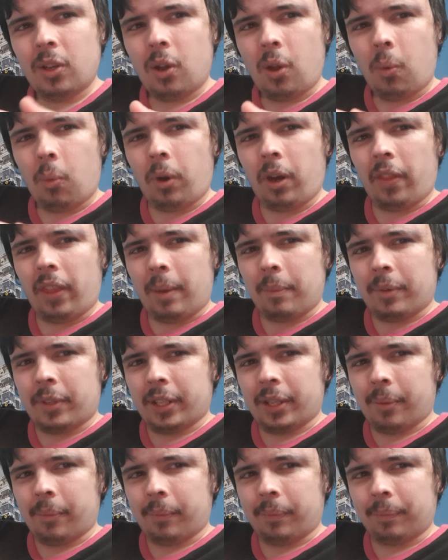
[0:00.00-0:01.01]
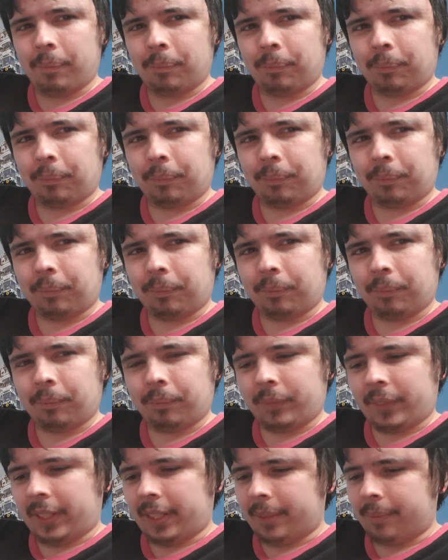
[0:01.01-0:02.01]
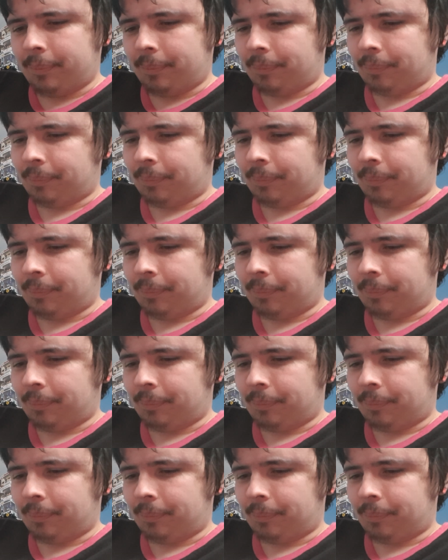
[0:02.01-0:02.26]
One of them two. Okay.